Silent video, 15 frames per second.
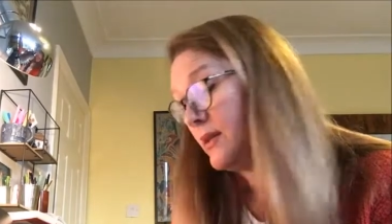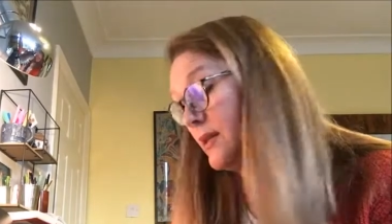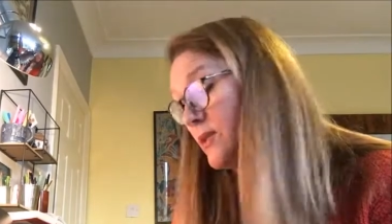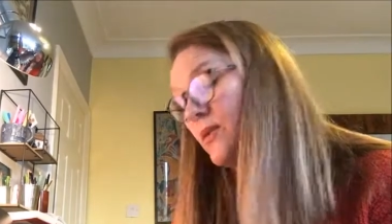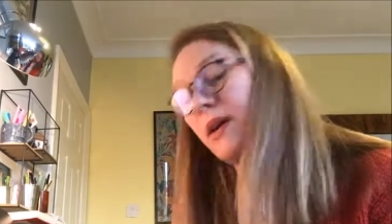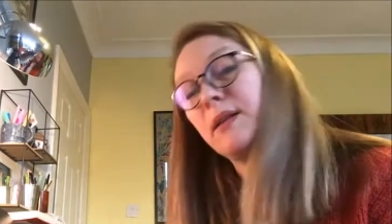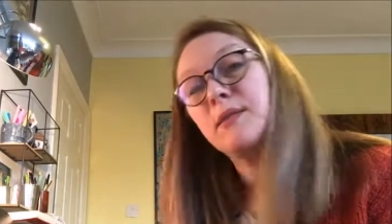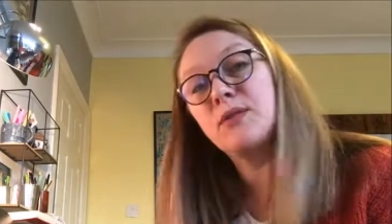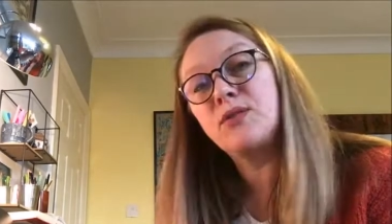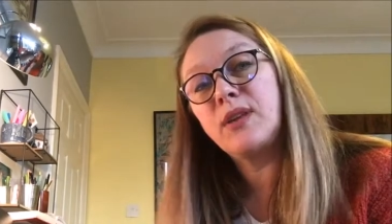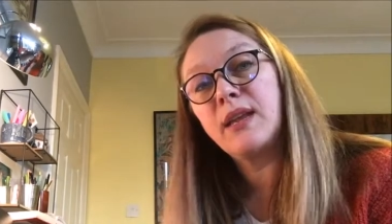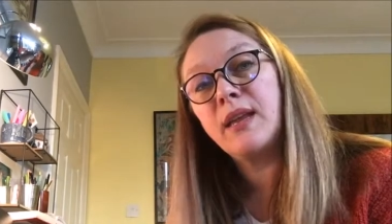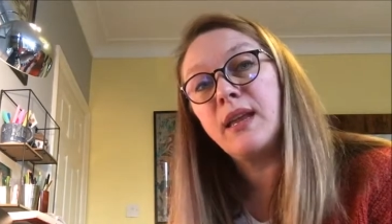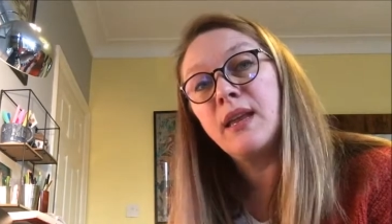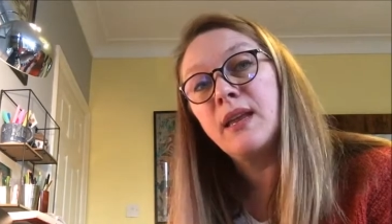That's quite
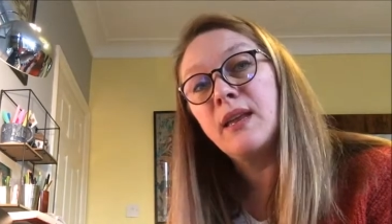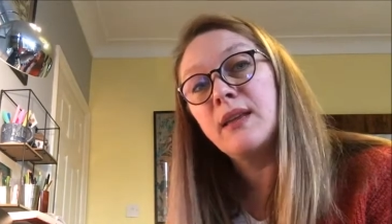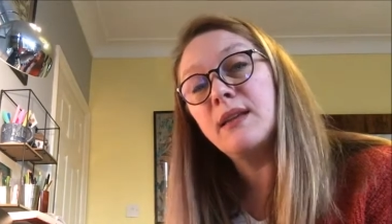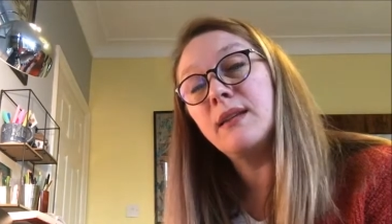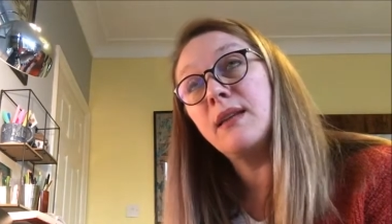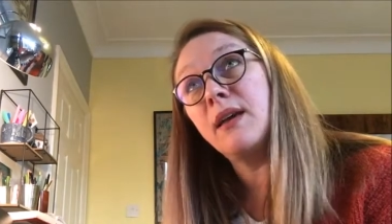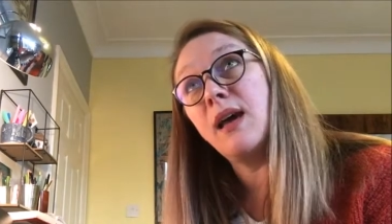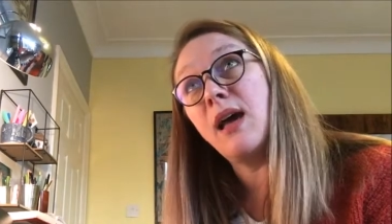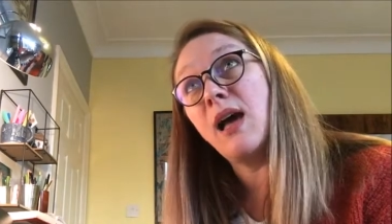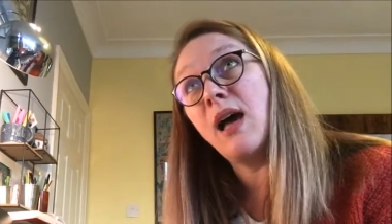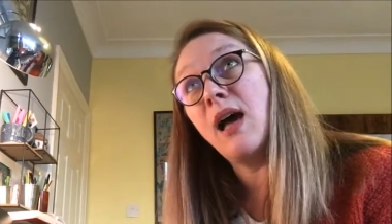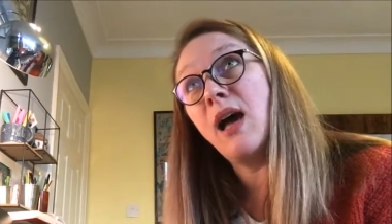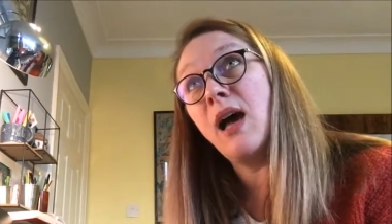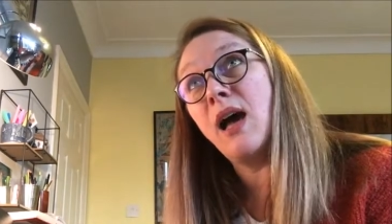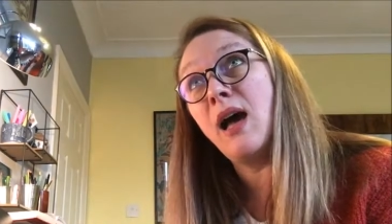tricky.
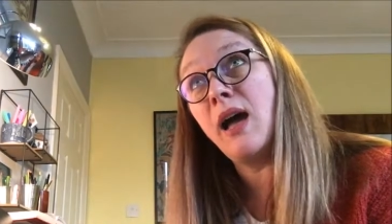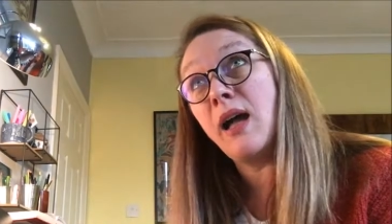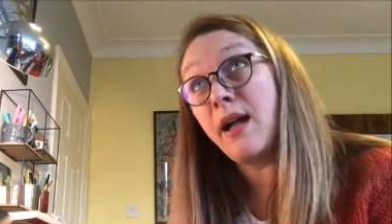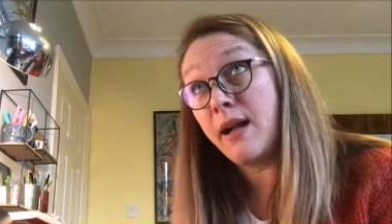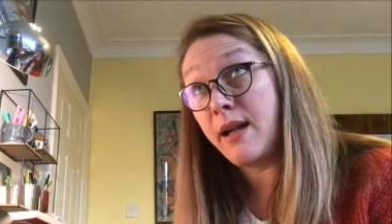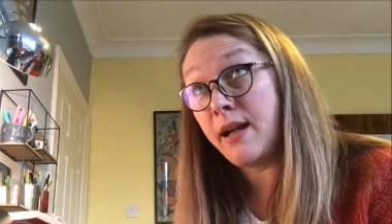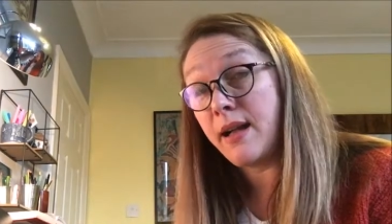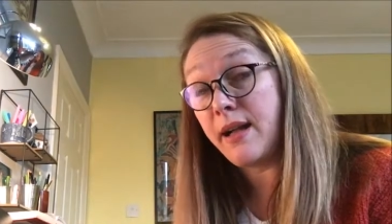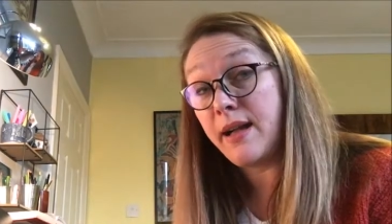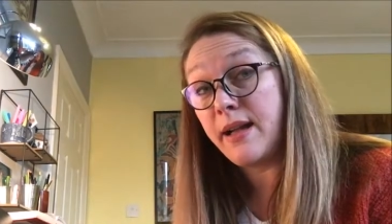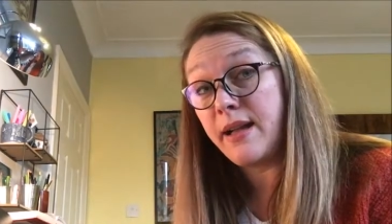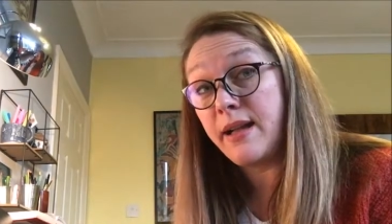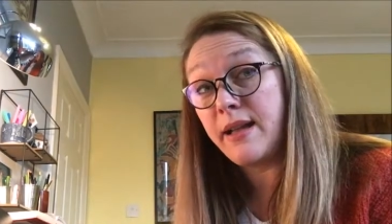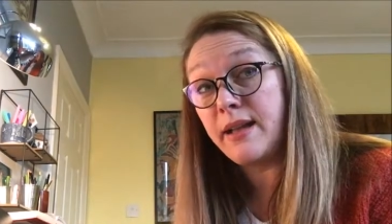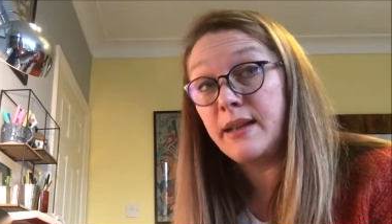
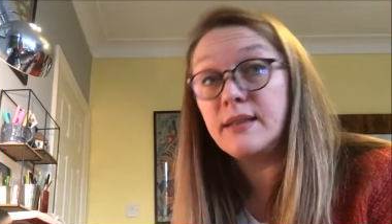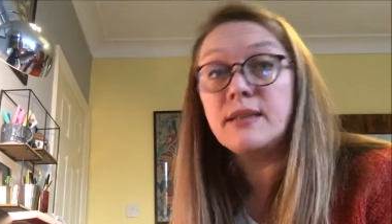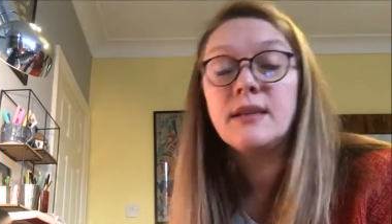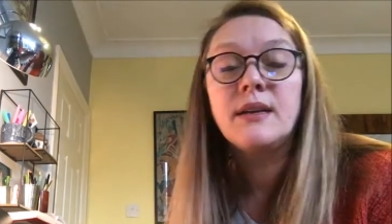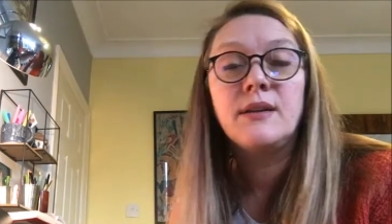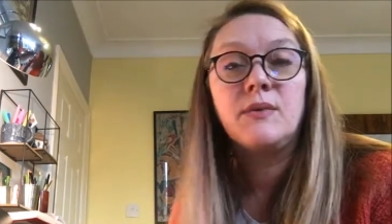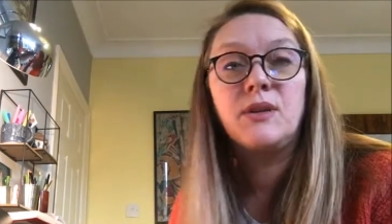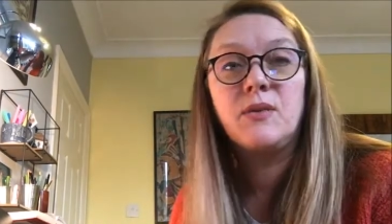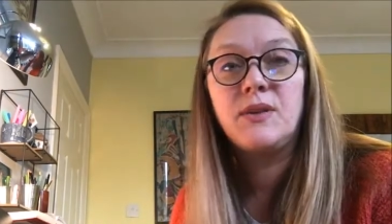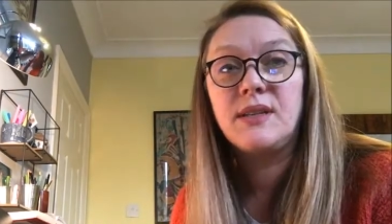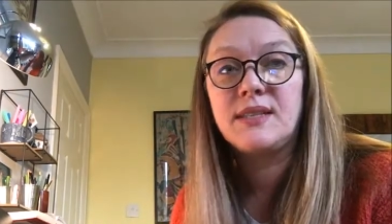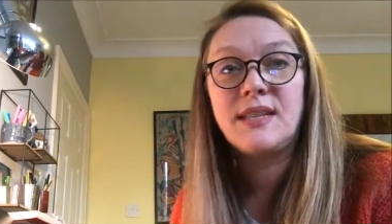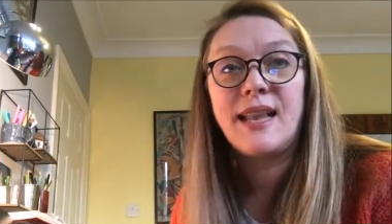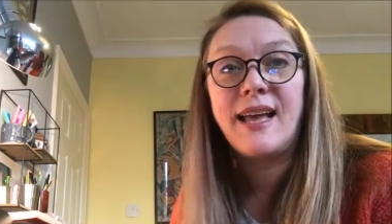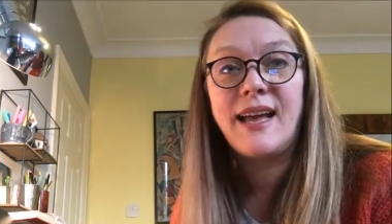Night. We don't
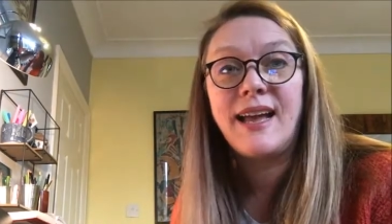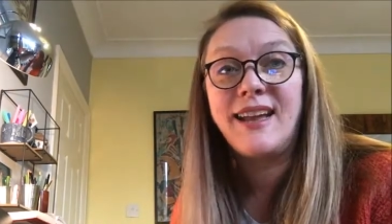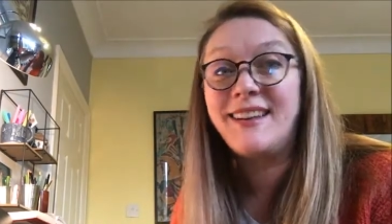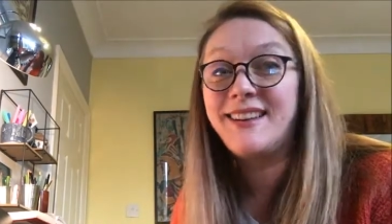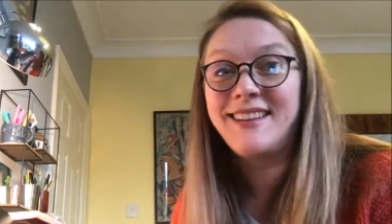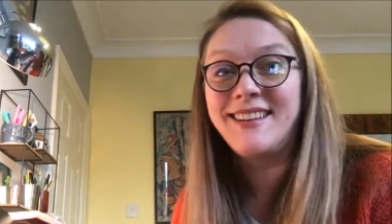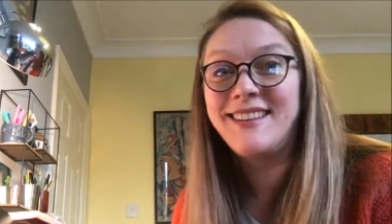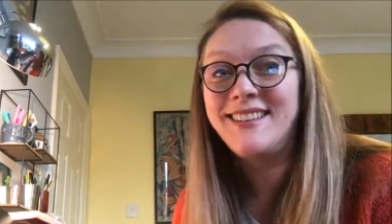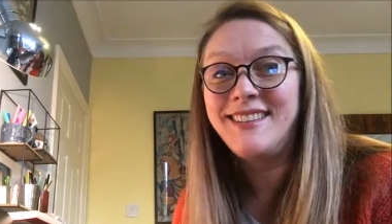want to slide.